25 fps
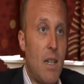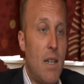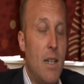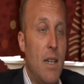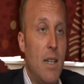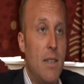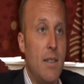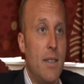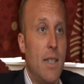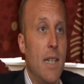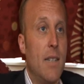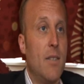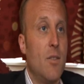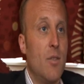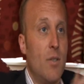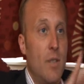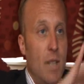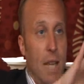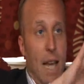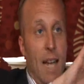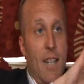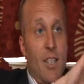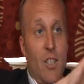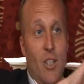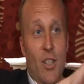And then
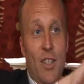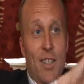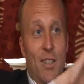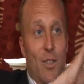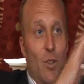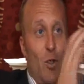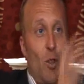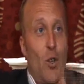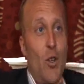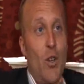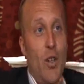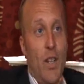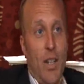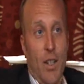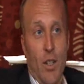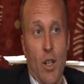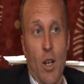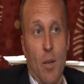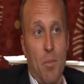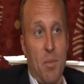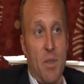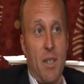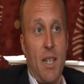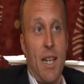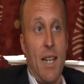actually turning it
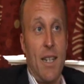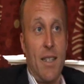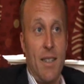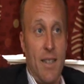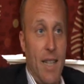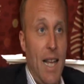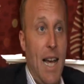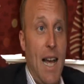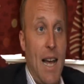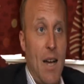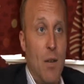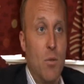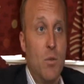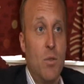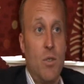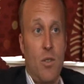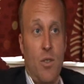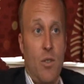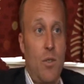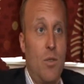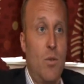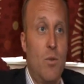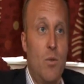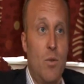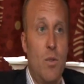upside down,
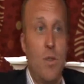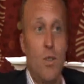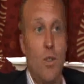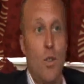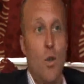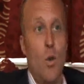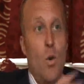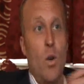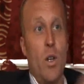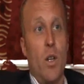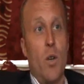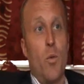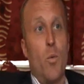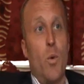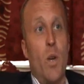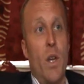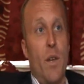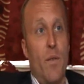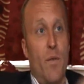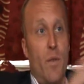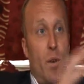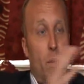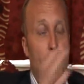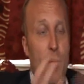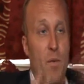so going away
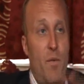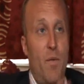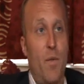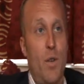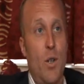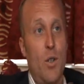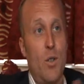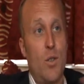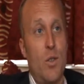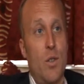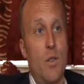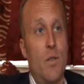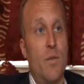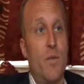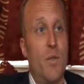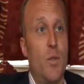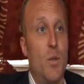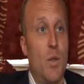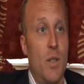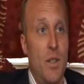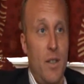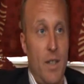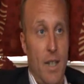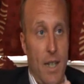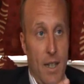from a functional view
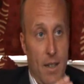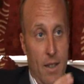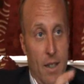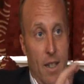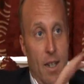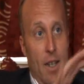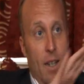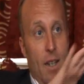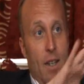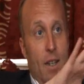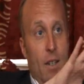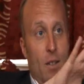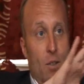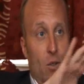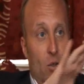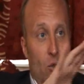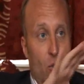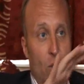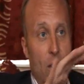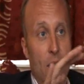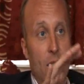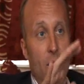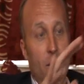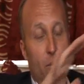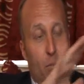and then
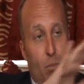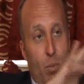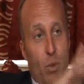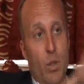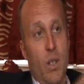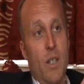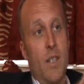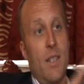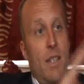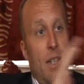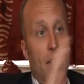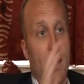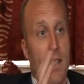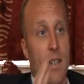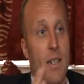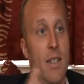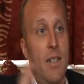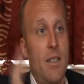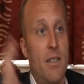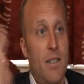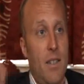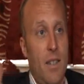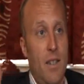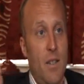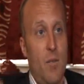putting that
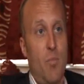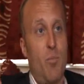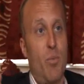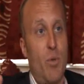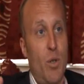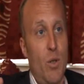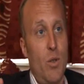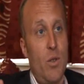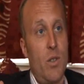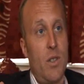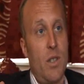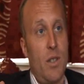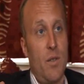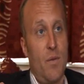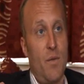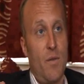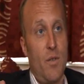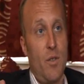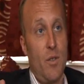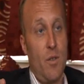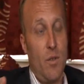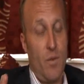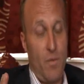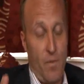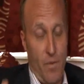list in a
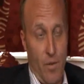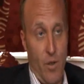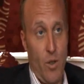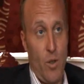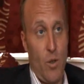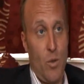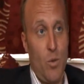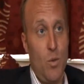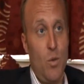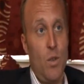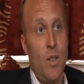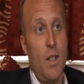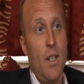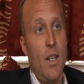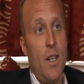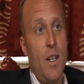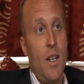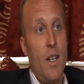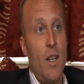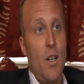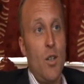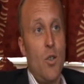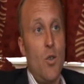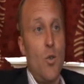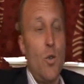process view,
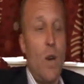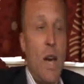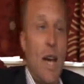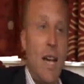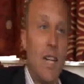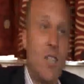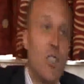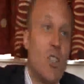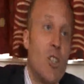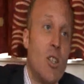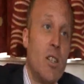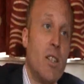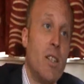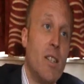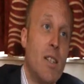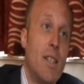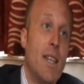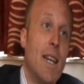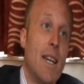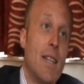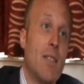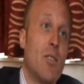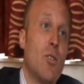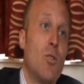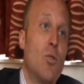you actually
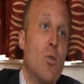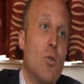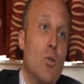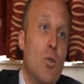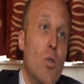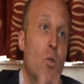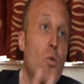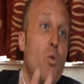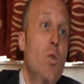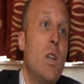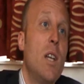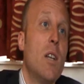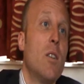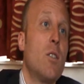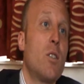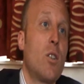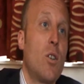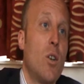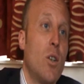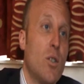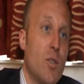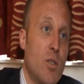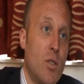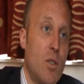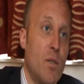get to the real
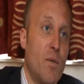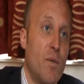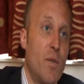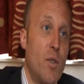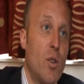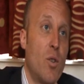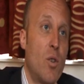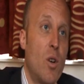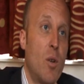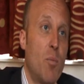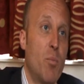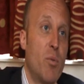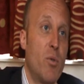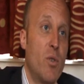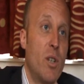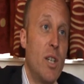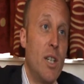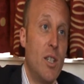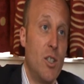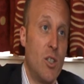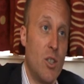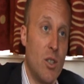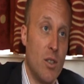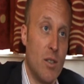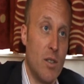cost of your
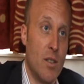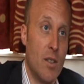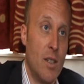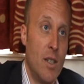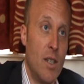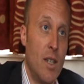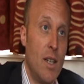operation.